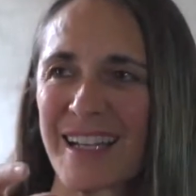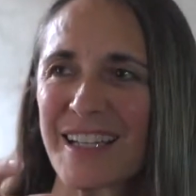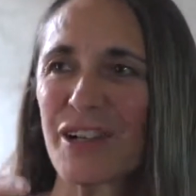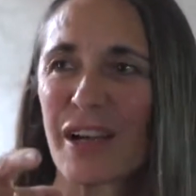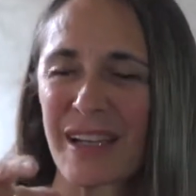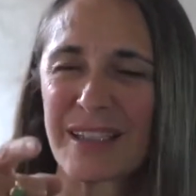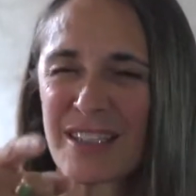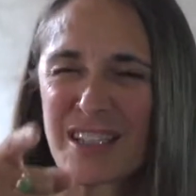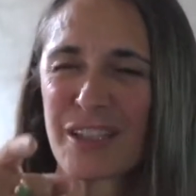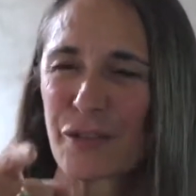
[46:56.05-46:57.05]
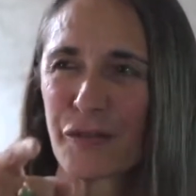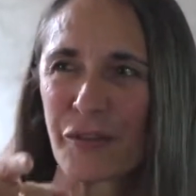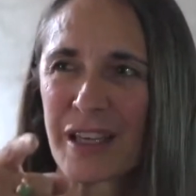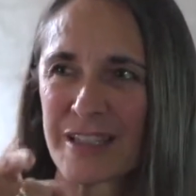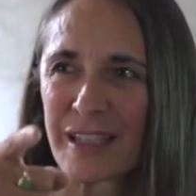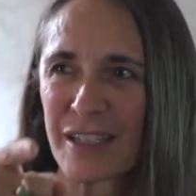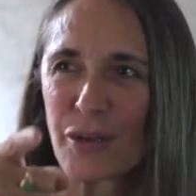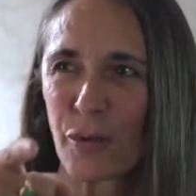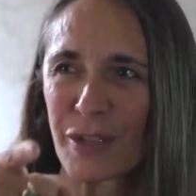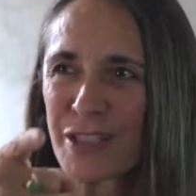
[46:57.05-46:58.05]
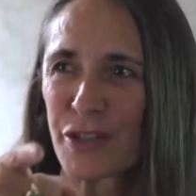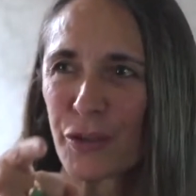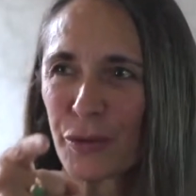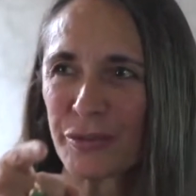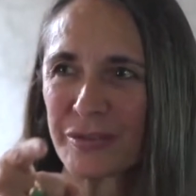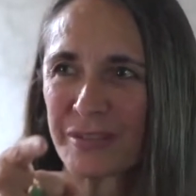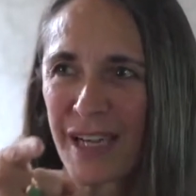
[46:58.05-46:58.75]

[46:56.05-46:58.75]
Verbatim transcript: I got. I see your face. I know it's you.